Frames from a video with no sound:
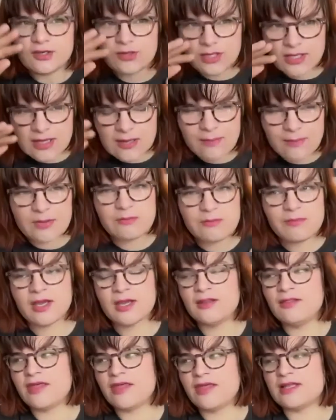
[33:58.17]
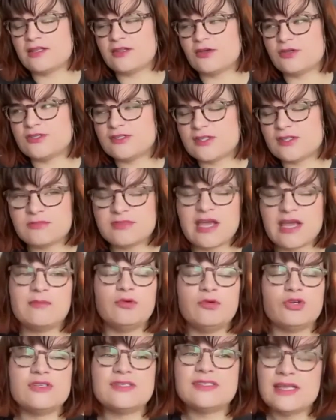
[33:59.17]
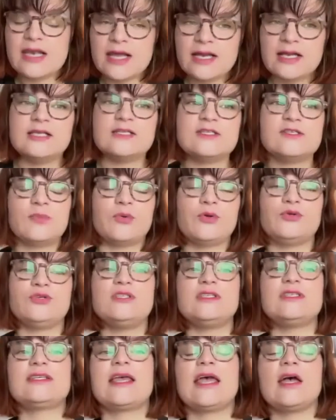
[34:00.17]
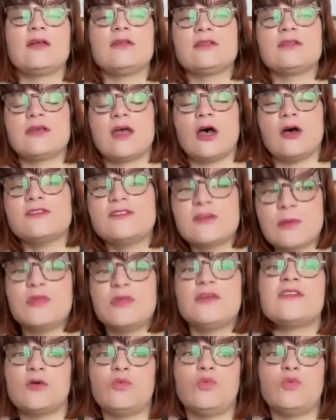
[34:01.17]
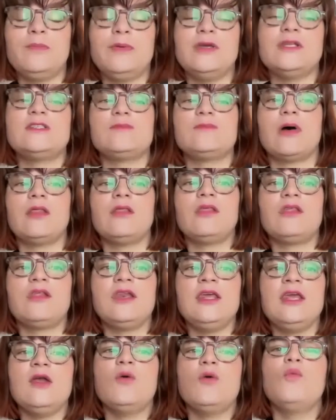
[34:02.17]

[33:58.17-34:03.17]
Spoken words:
keep in mind that sometimes a slightly smaller discount on something that repeats monthly,